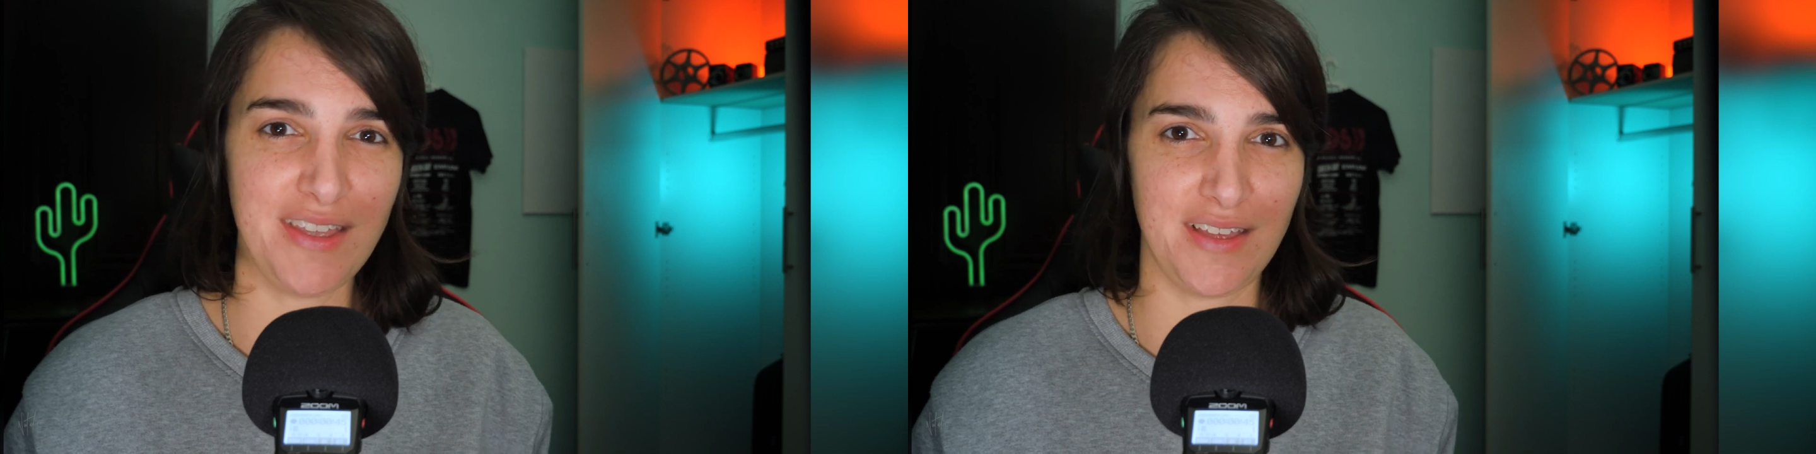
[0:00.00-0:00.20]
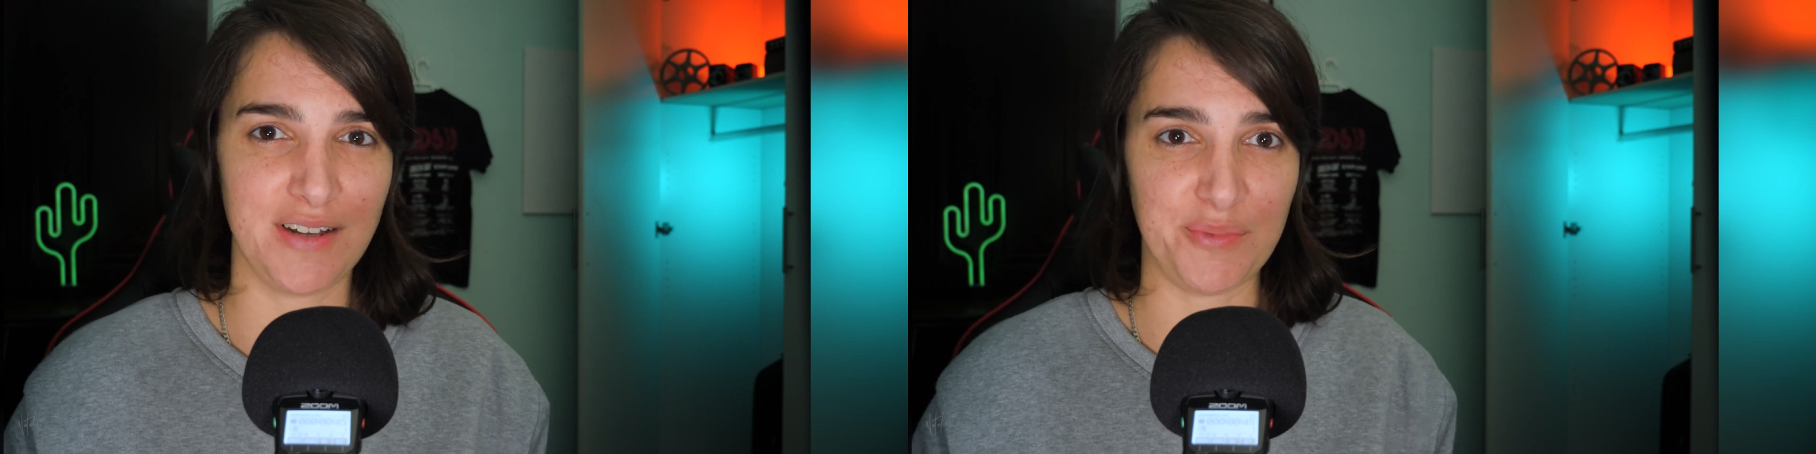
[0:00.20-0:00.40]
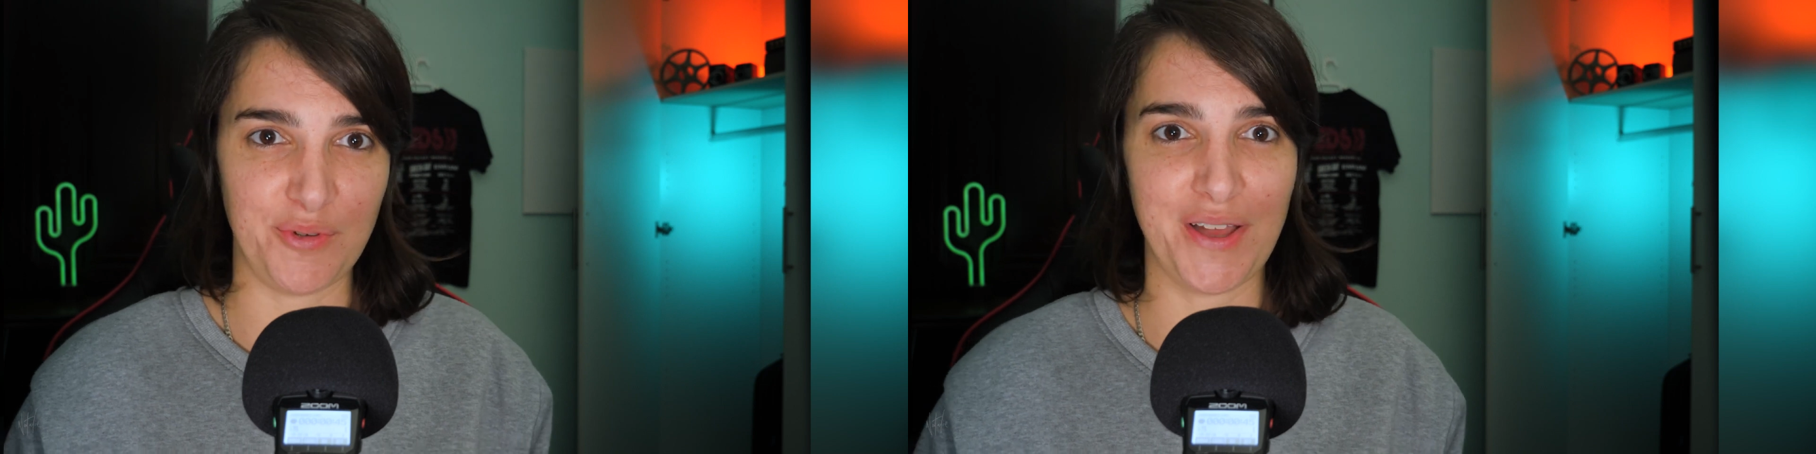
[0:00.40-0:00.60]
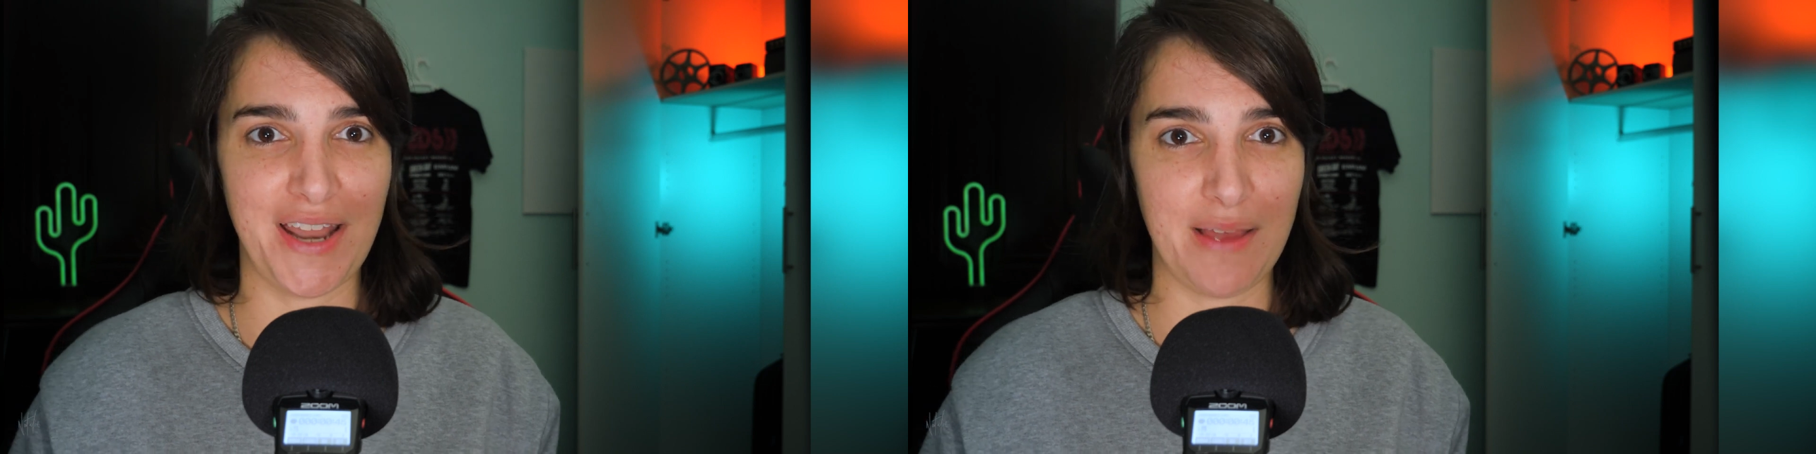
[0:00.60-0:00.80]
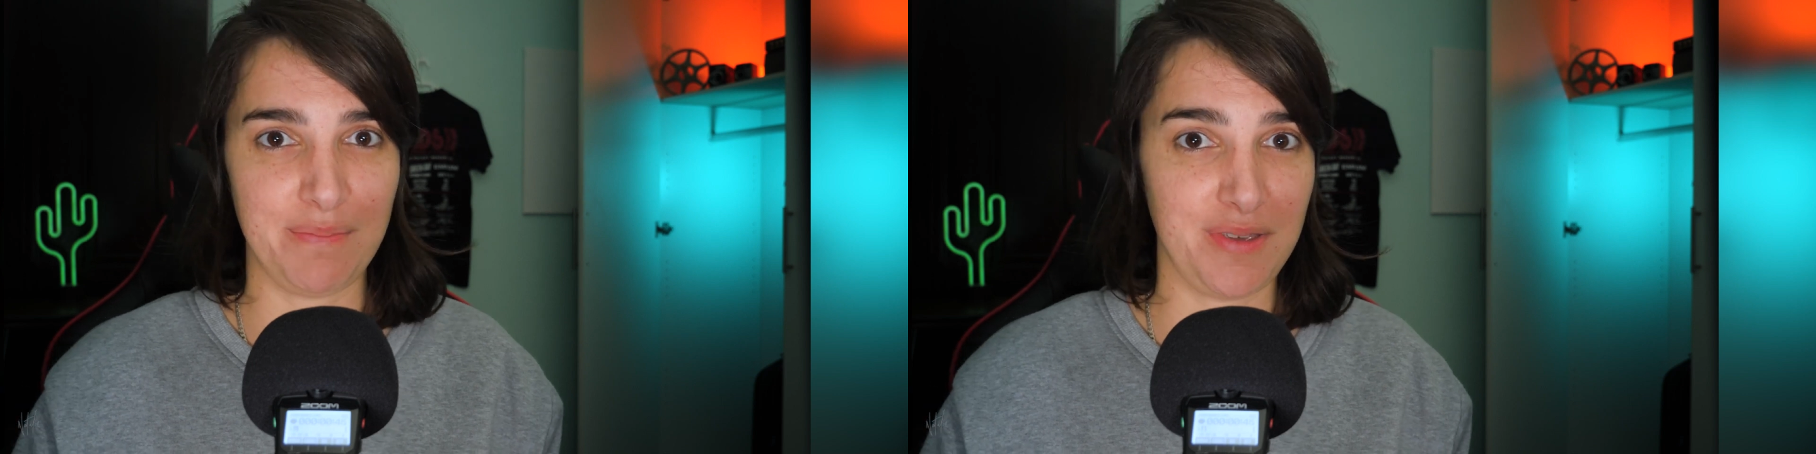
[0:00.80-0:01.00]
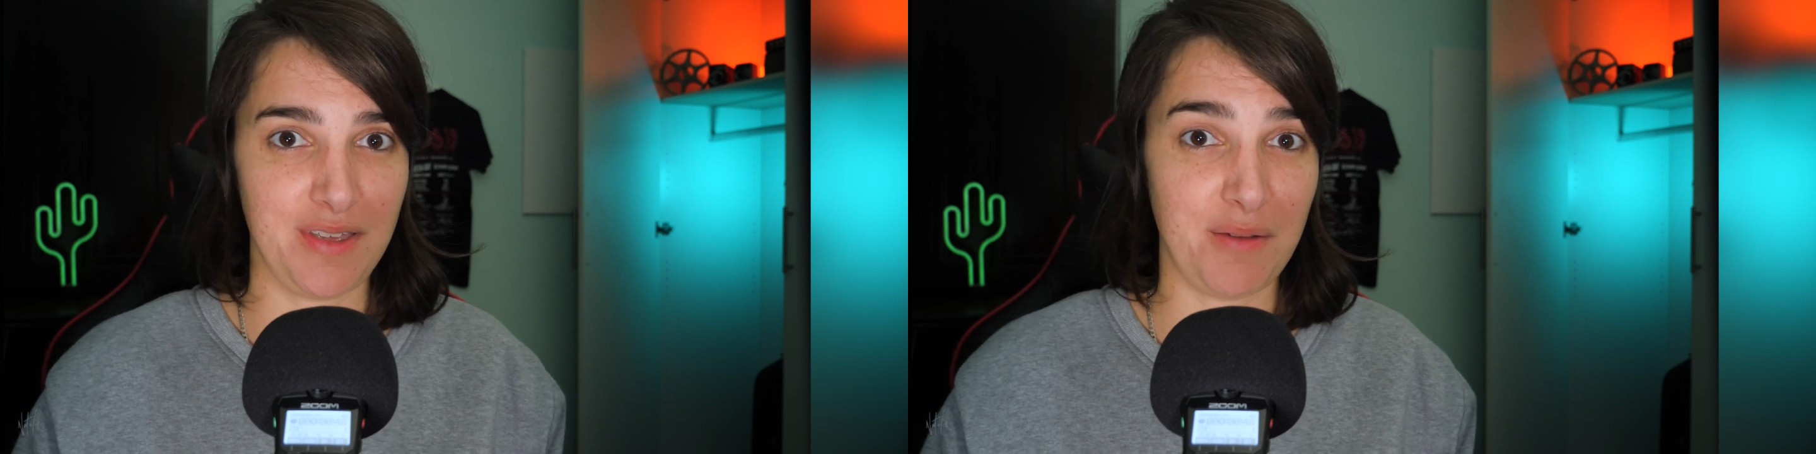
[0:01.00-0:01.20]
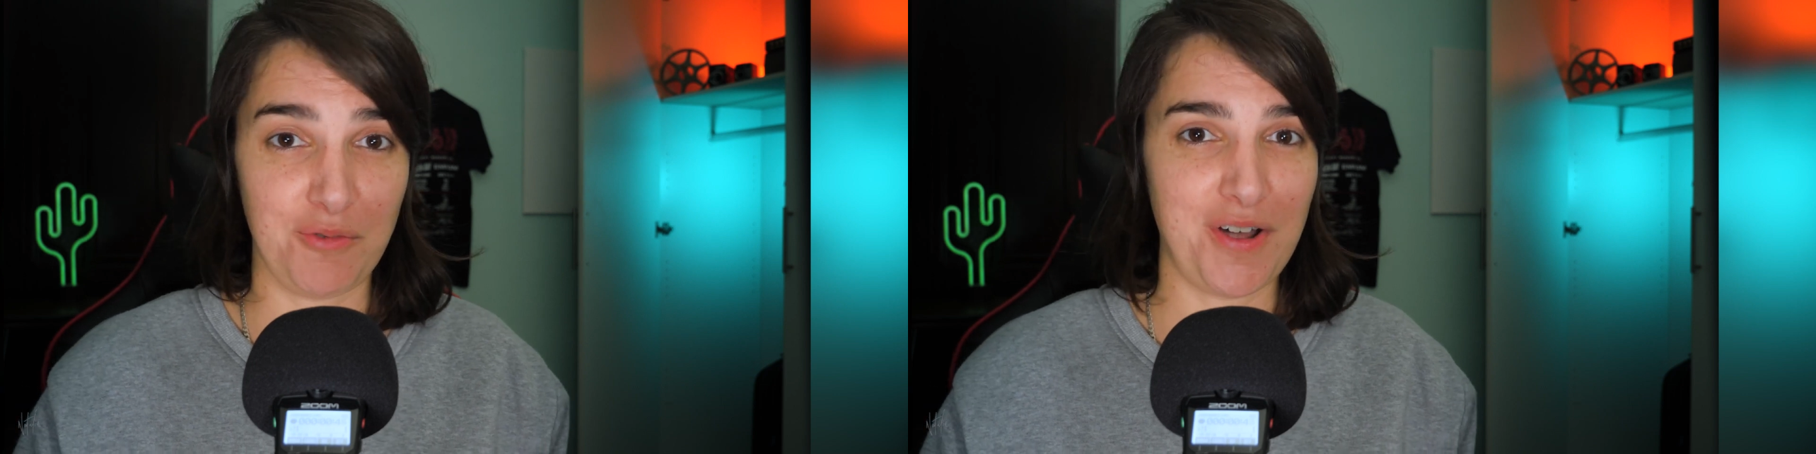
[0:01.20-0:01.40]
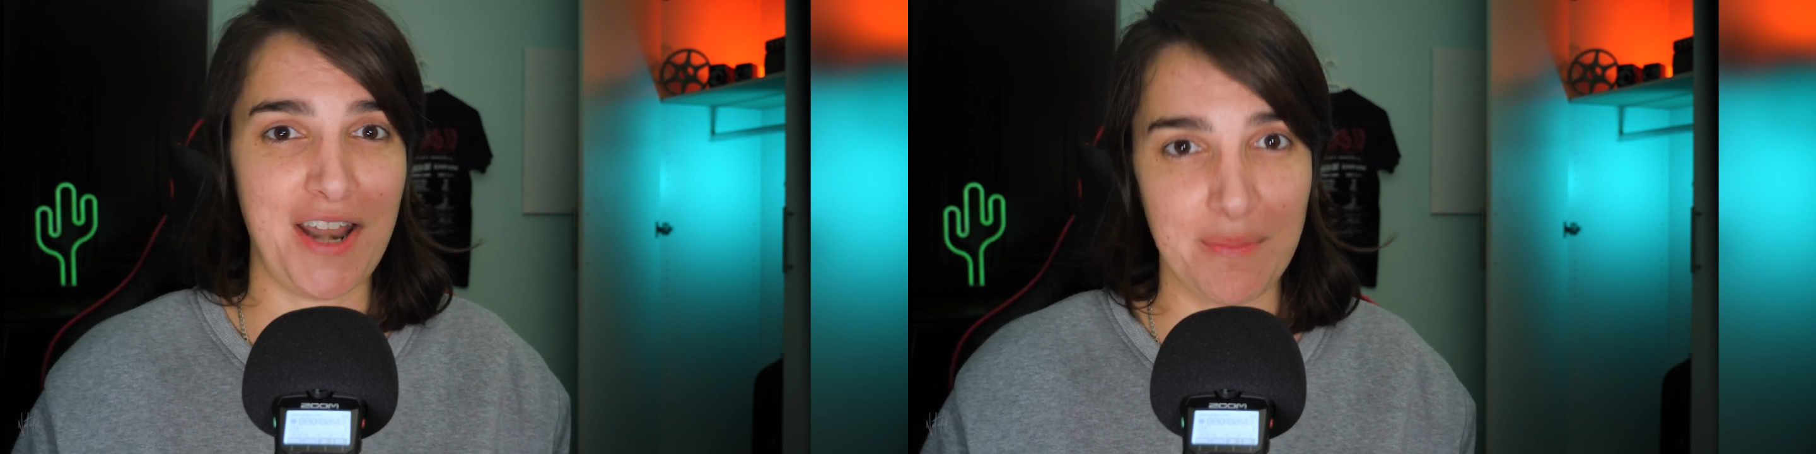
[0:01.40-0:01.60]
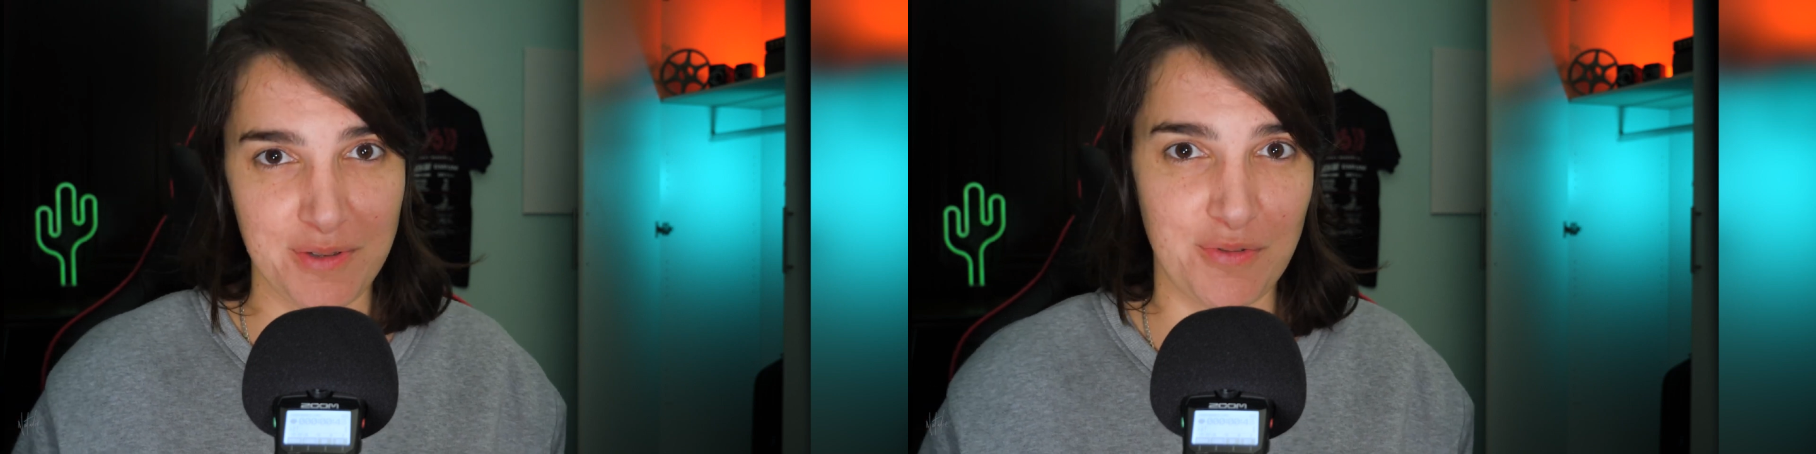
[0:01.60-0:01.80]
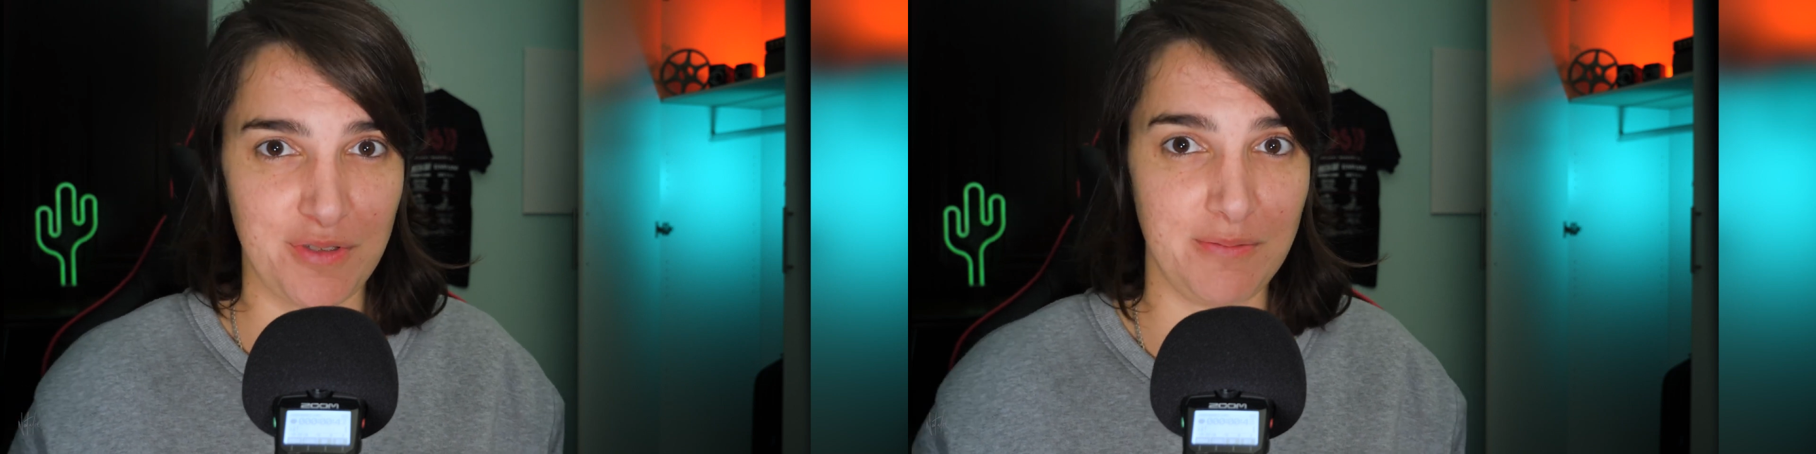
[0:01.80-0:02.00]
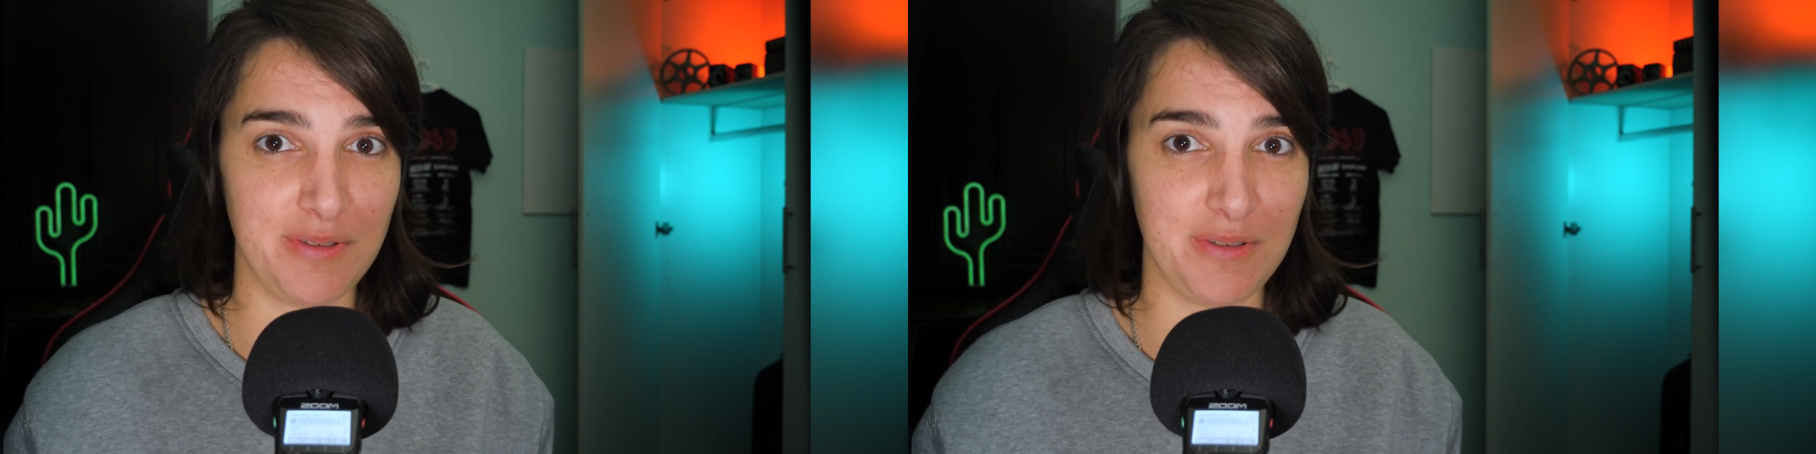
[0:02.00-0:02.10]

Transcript: and I'm quite happy with it,